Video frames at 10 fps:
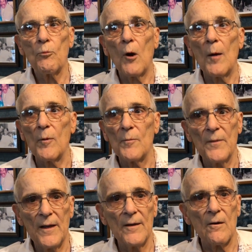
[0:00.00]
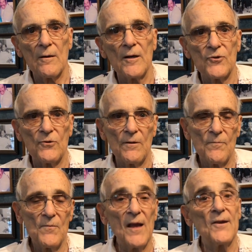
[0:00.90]
problem in our country.
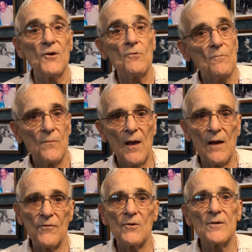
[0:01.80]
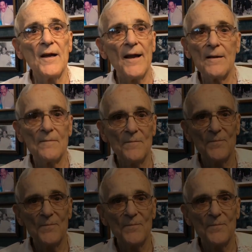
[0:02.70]
Thank you. Have a good day.